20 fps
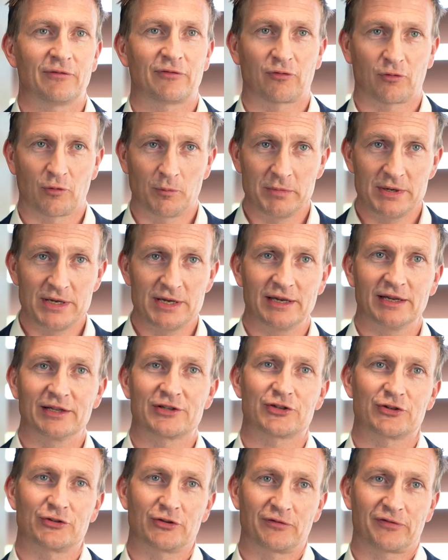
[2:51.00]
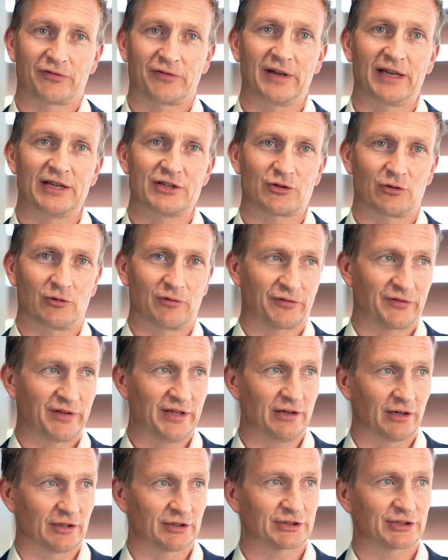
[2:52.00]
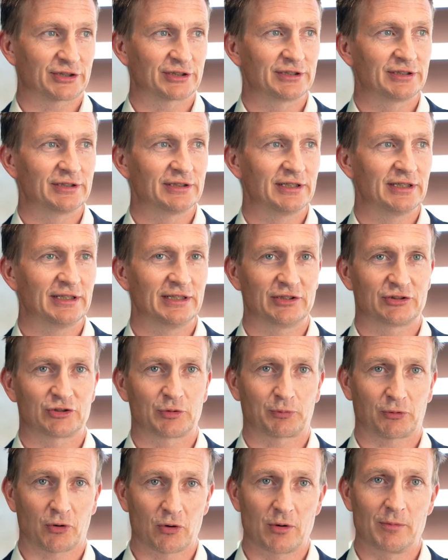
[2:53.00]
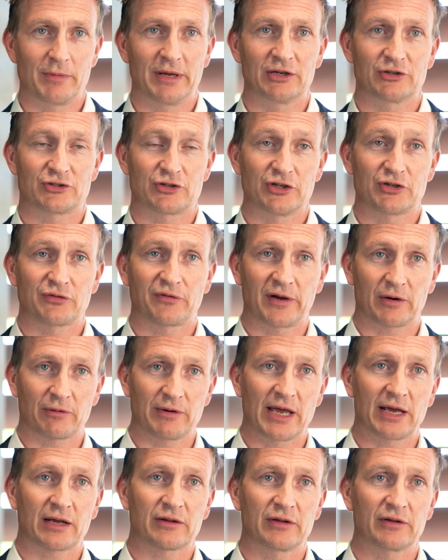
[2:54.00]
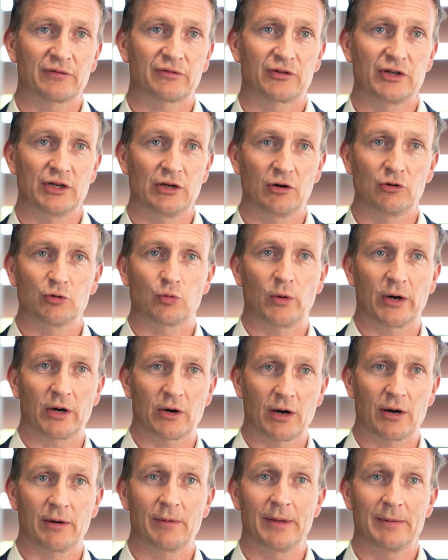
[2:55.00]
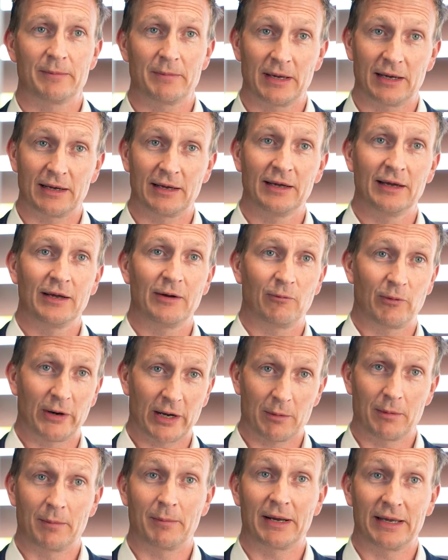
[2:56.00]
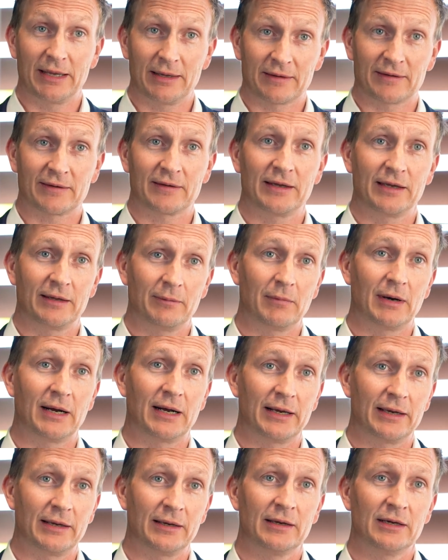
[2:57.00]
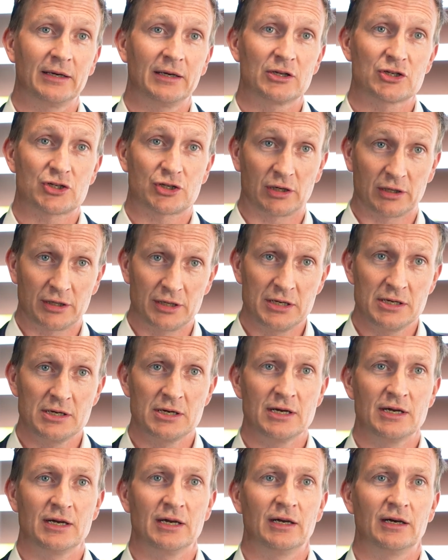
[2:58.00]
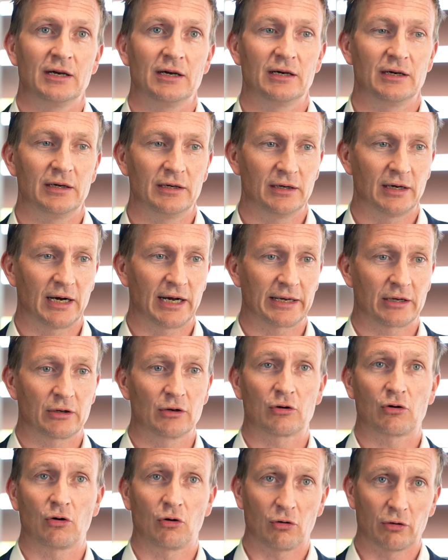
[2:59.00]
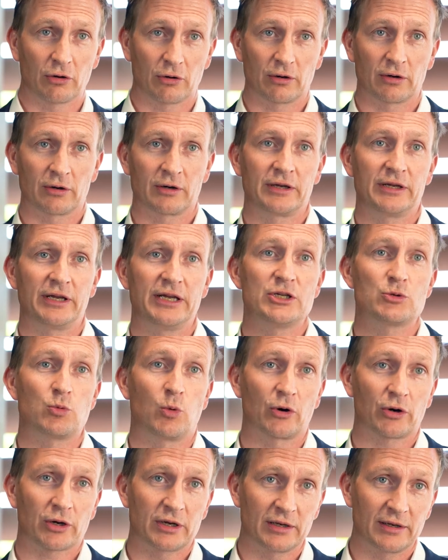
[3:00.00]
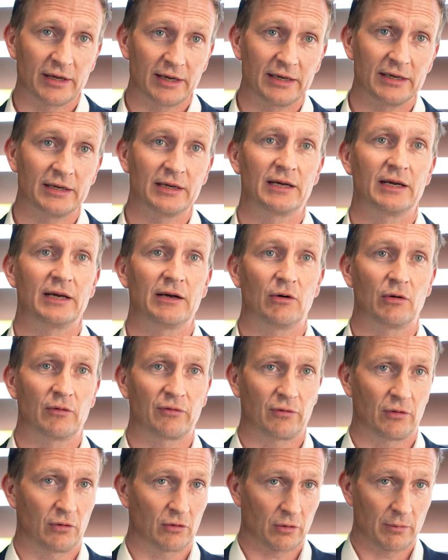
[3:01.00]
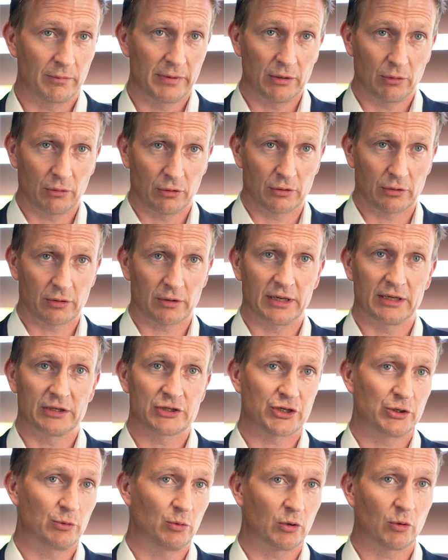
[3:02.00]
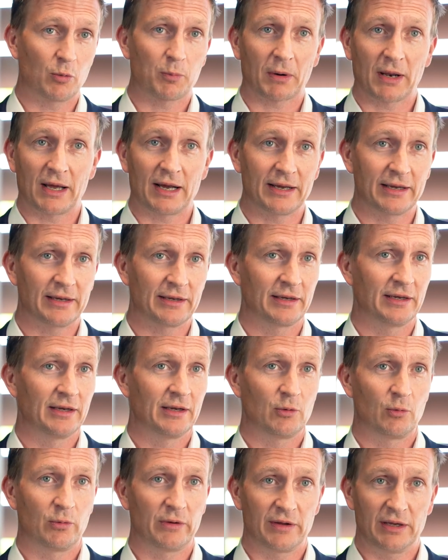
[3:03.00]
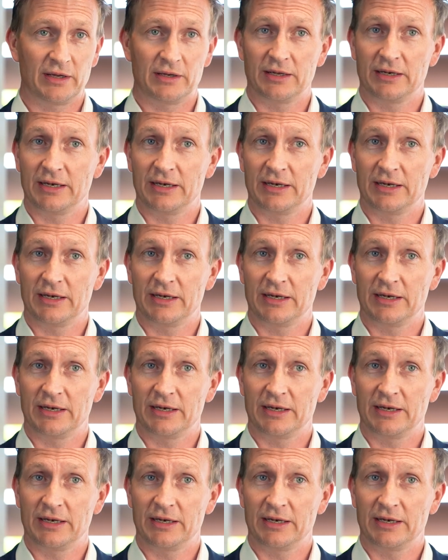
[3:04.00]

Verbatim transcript: For me, it's the face of TIAS. It's the program manager. She's very active. She knows where I'm, in, where I'm at in my study. Uh, I can call her each working day of, or mail her and she will reply in